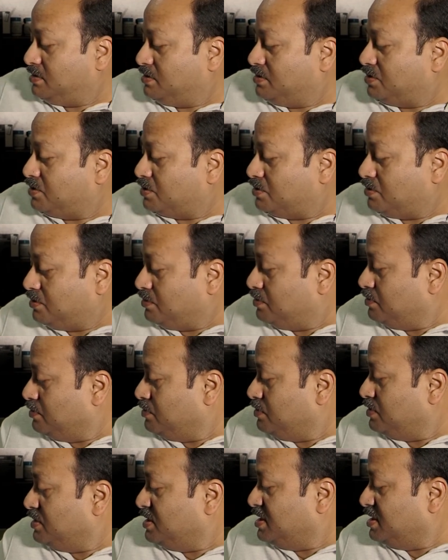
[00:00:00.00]
So
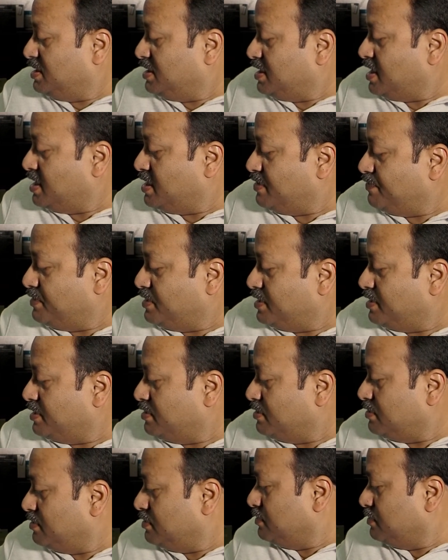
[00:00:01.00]
this adapter